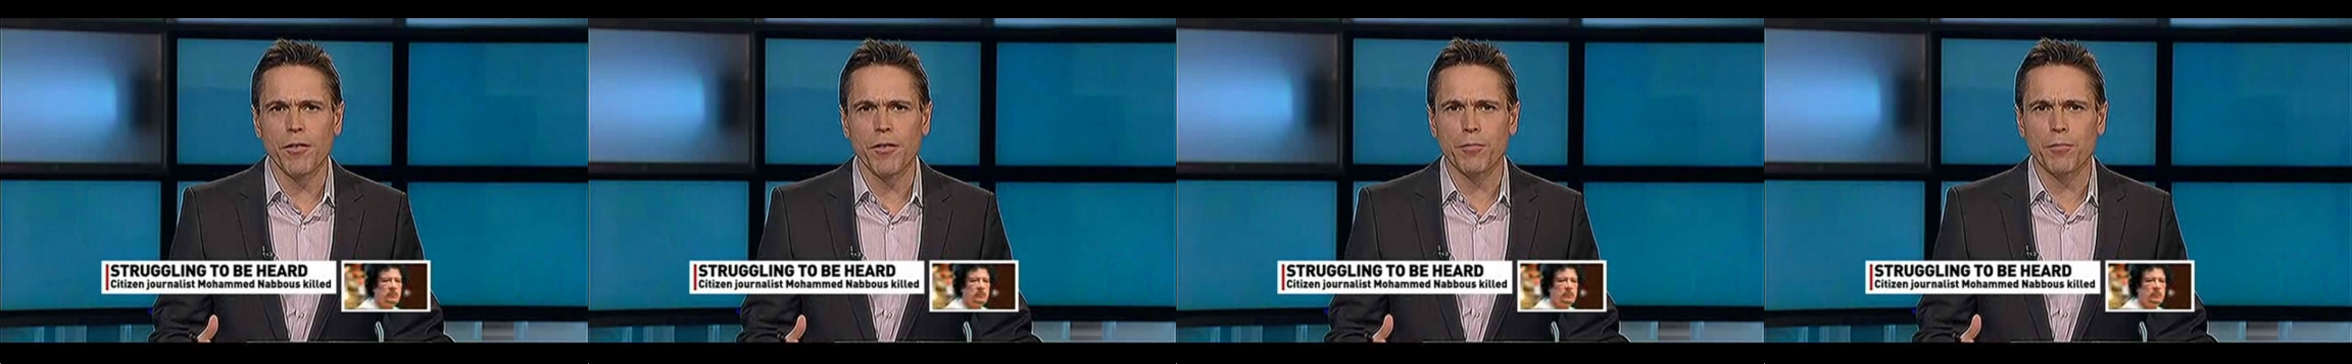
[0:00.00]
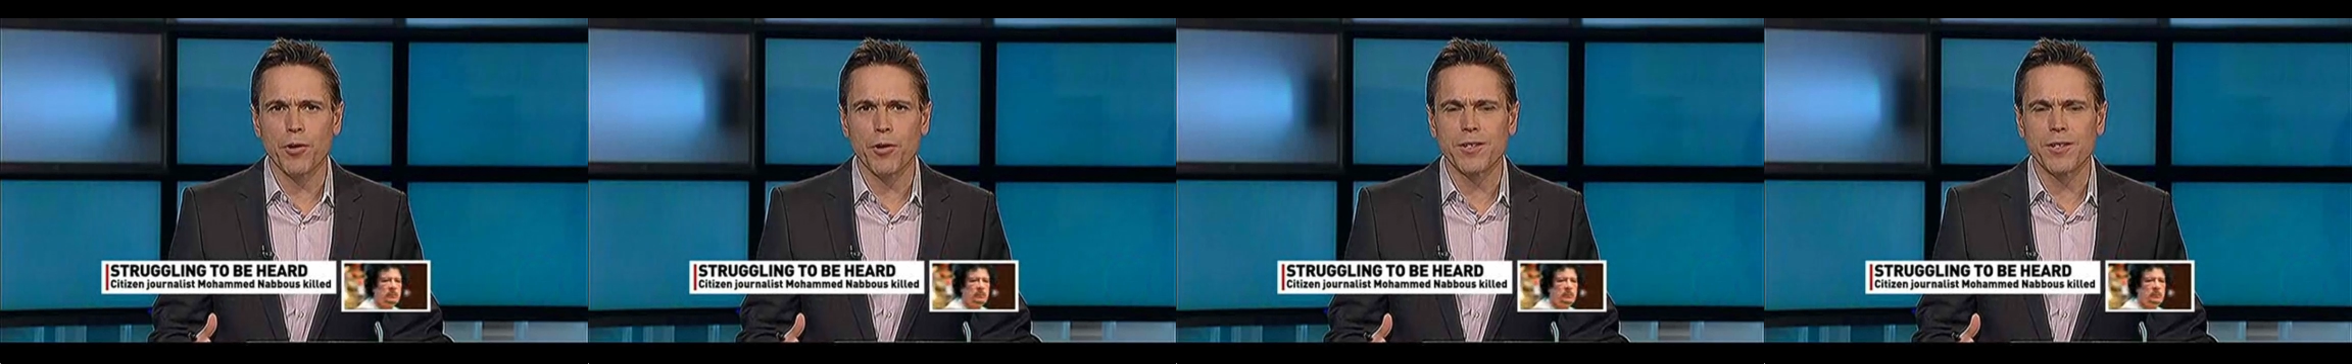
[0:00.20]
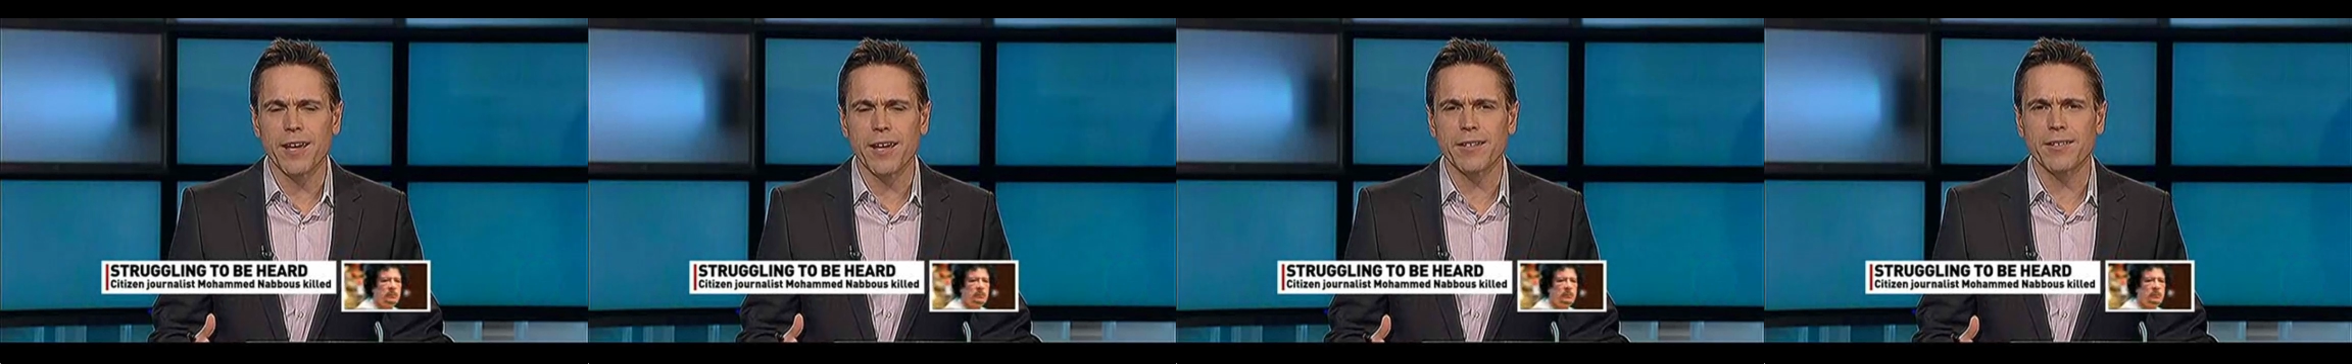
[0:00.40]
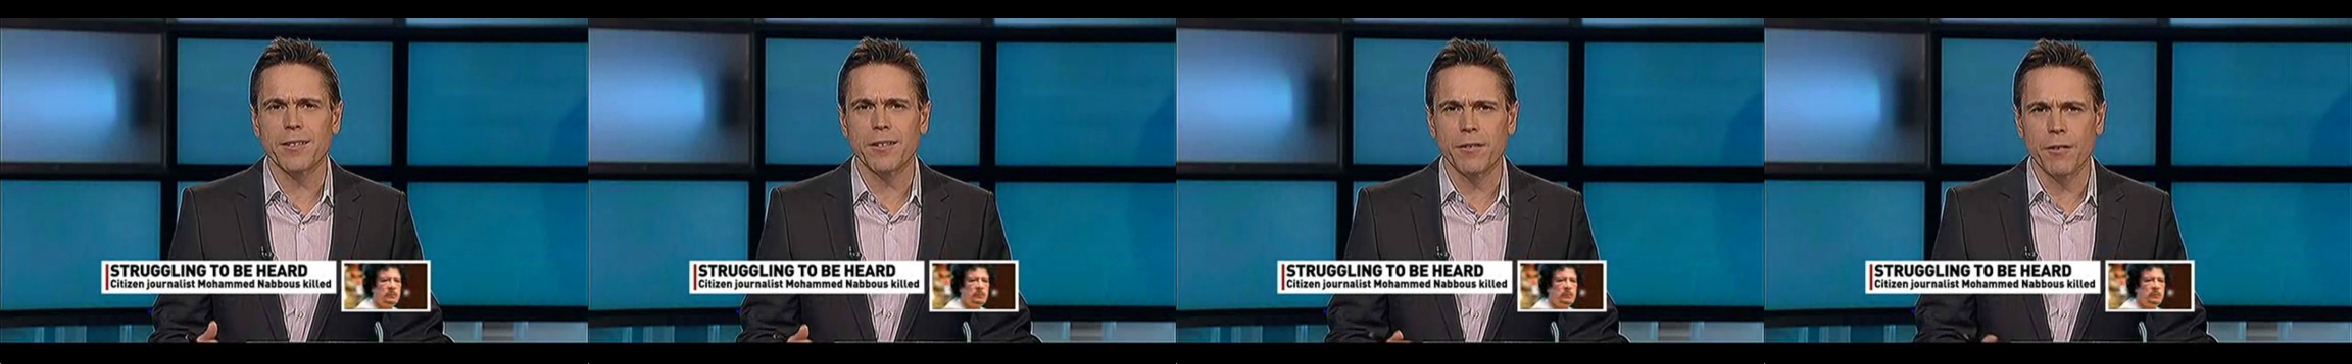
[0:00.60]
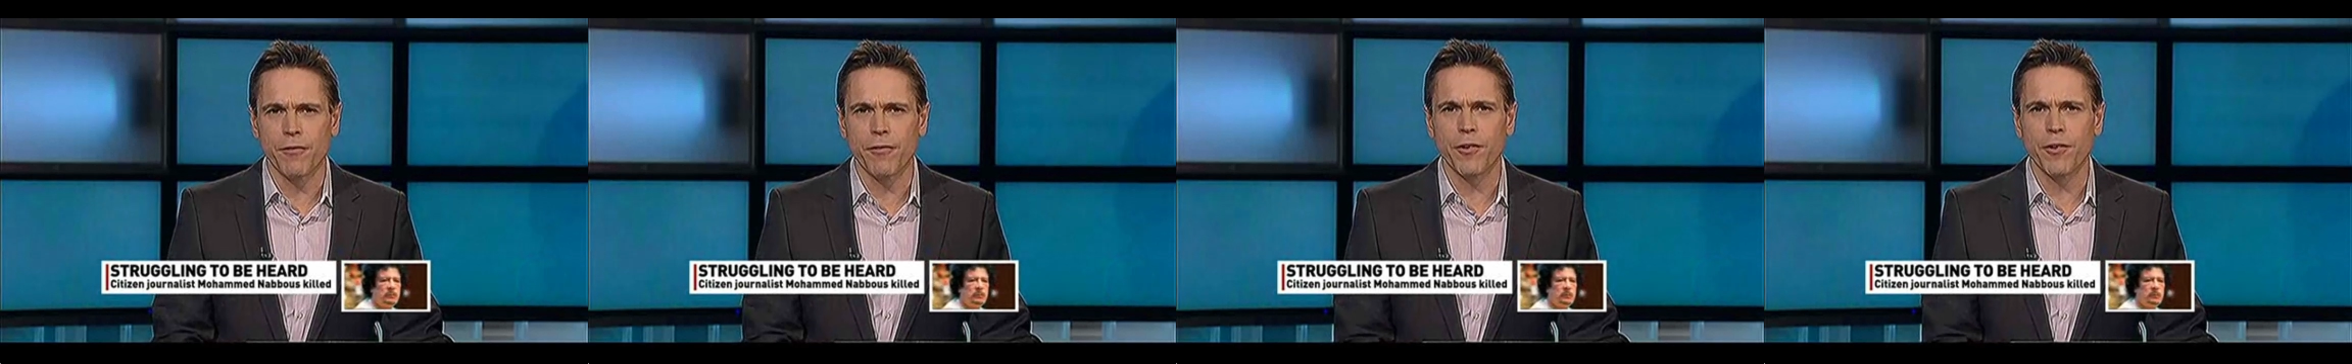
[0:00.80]
in the protests
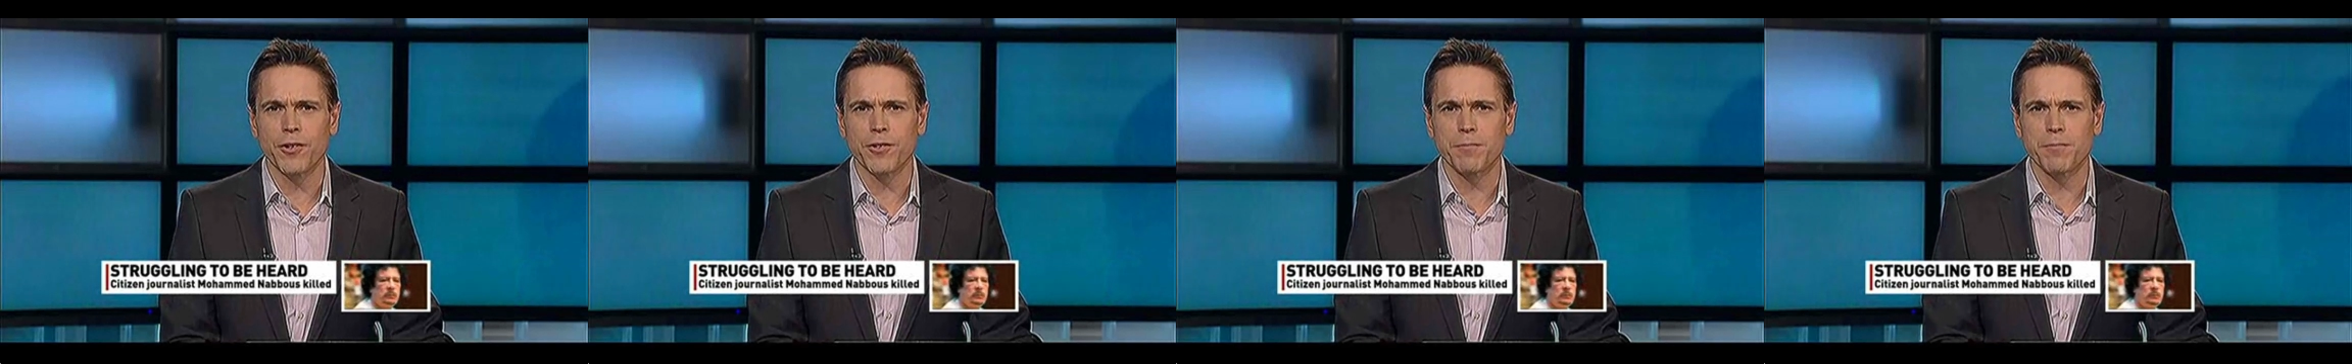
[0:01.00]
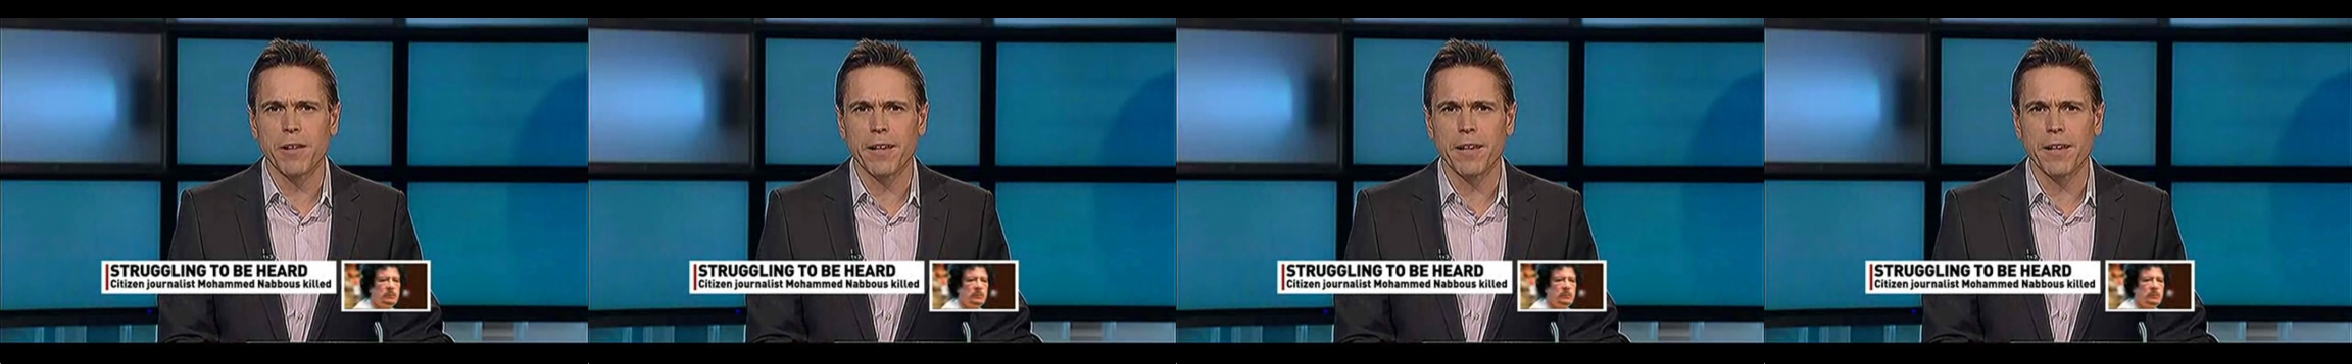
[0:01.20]
in the first